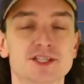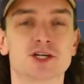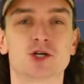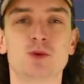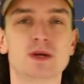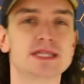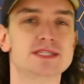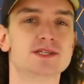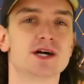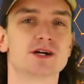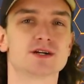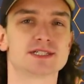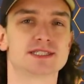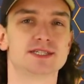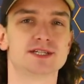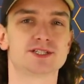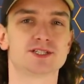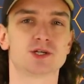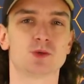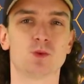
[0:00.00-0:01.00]
The Queen's younger
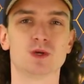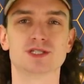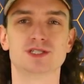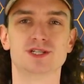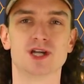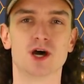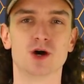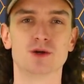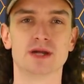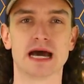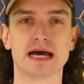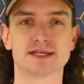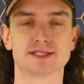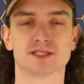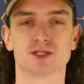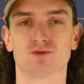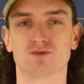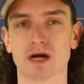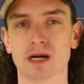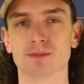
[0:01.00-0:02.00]
sister was known as
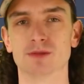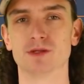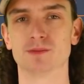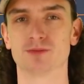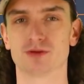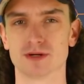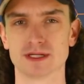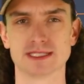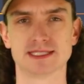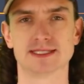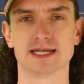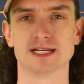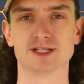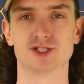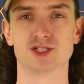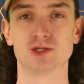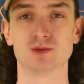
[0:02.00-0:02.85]
the Rebel Princess.